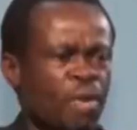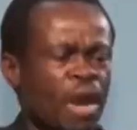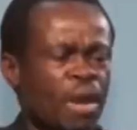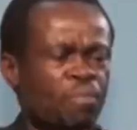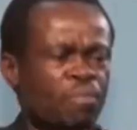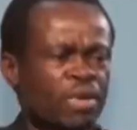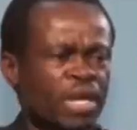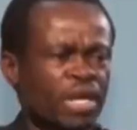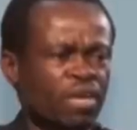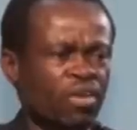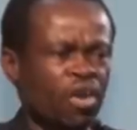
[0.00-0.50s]

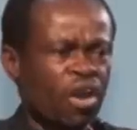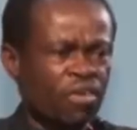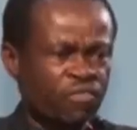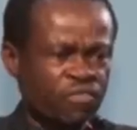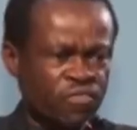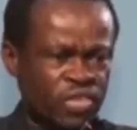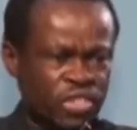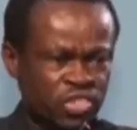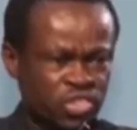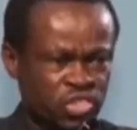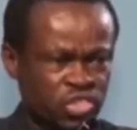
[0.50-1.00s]
public
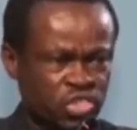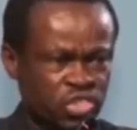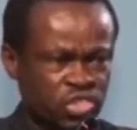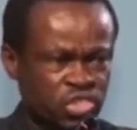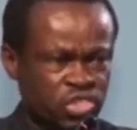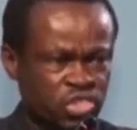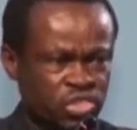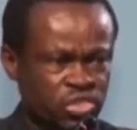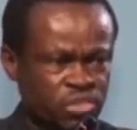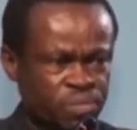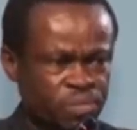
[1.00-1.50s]

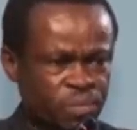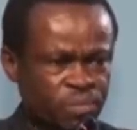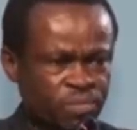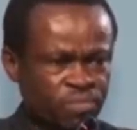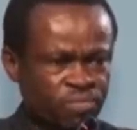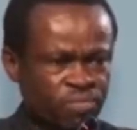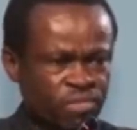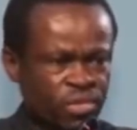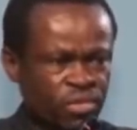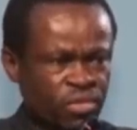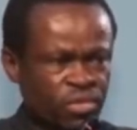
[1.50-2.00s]
office.
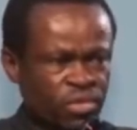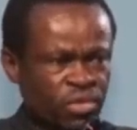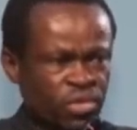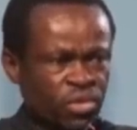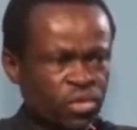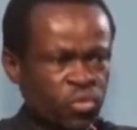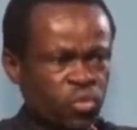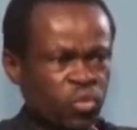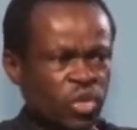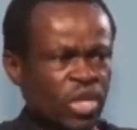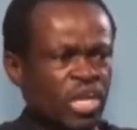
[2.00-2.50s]

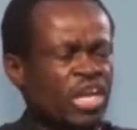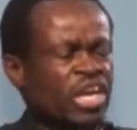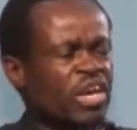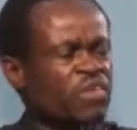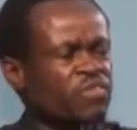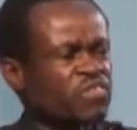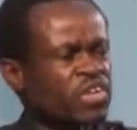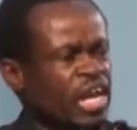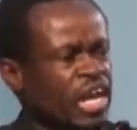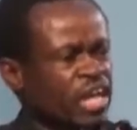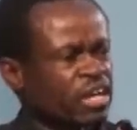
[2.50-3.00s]
We
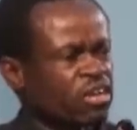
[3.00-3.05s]
live in a